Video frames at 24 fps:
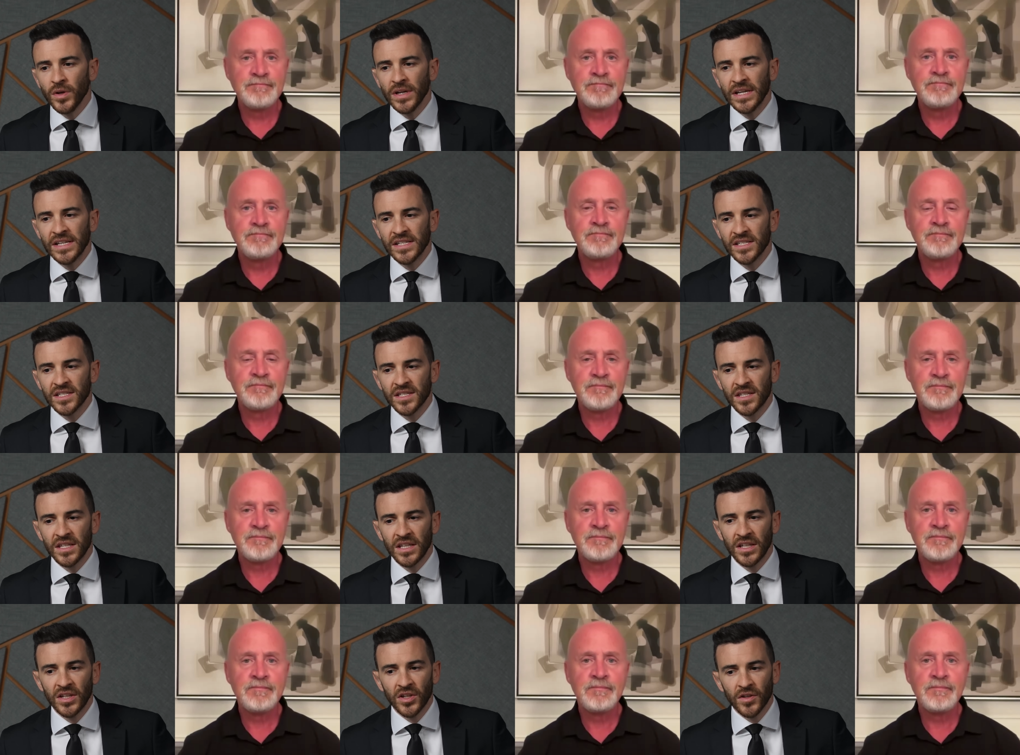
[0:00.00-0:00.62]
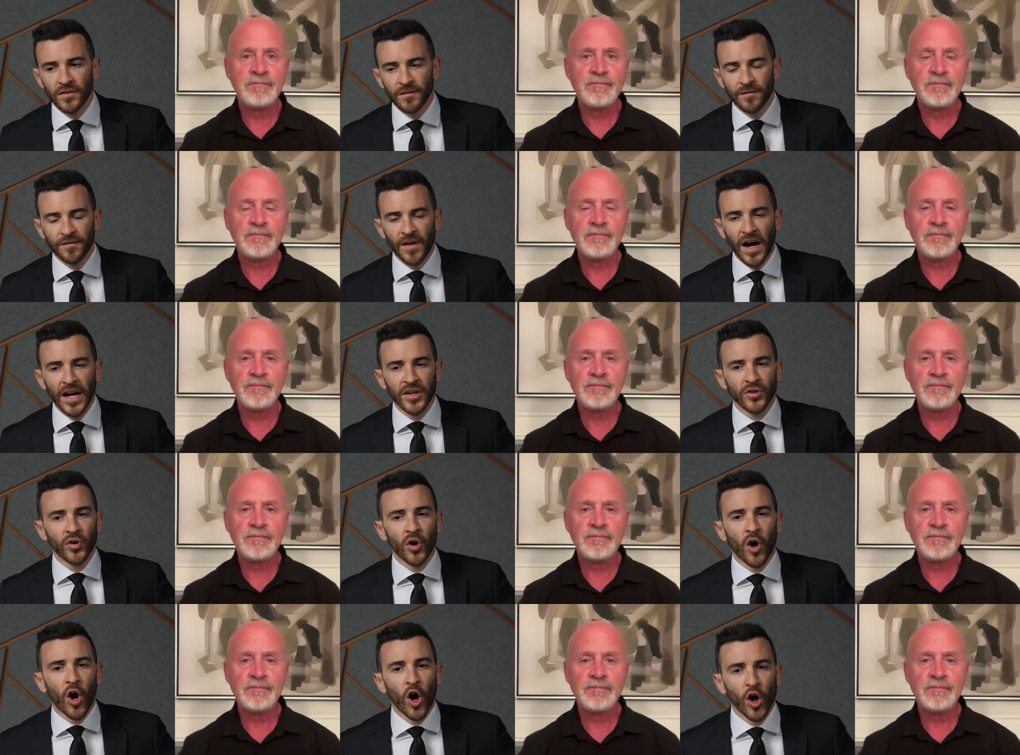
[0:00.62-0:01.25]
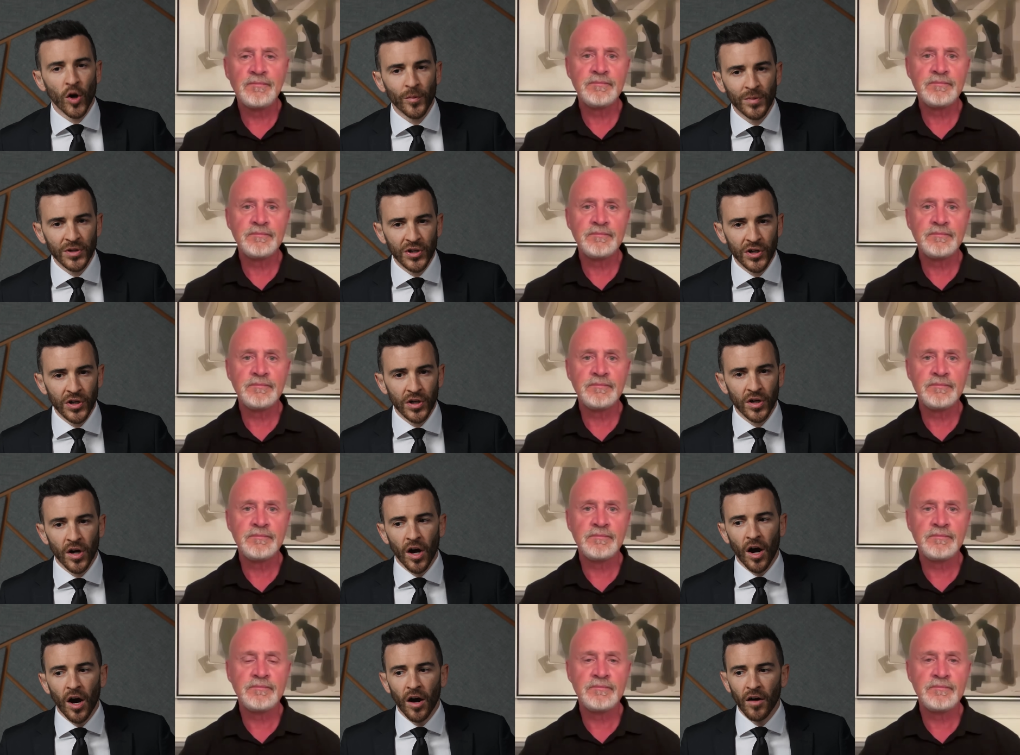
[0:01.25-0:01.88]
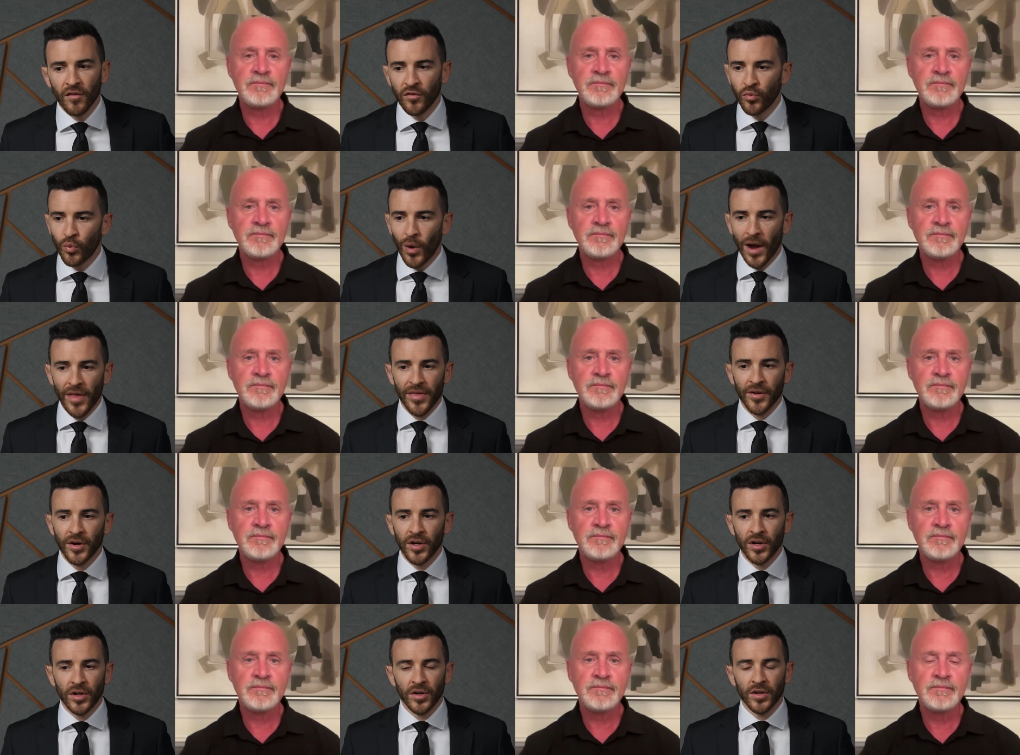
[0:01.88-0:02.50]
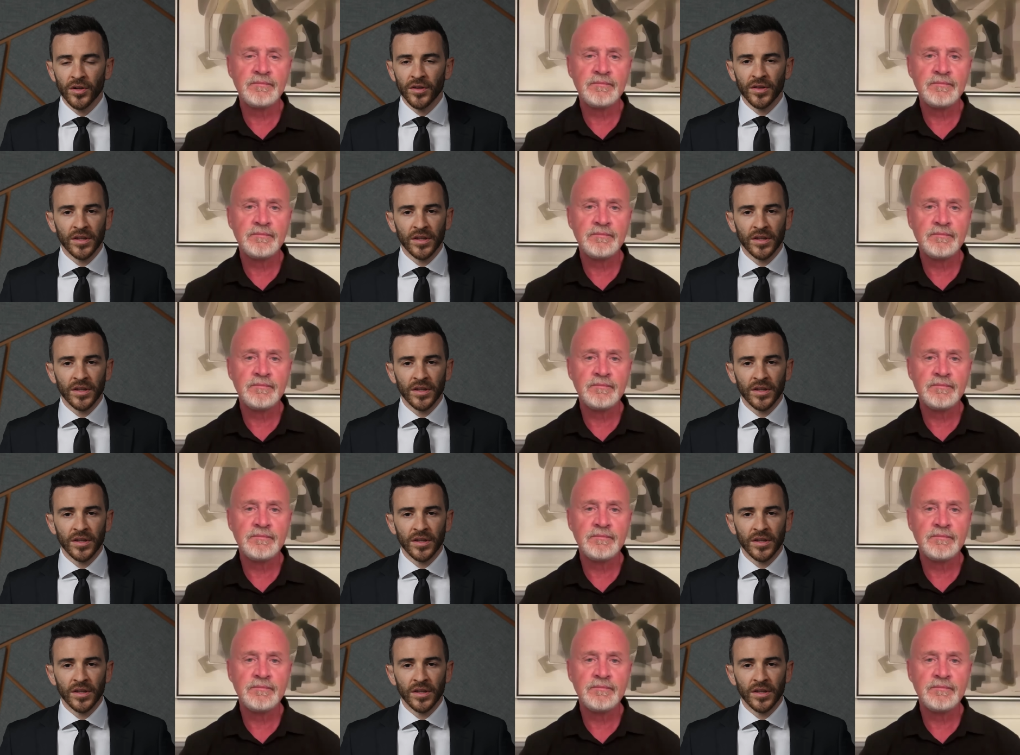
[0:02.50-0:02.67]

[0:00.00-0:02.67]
Speaker 1: is the final arbiter of whether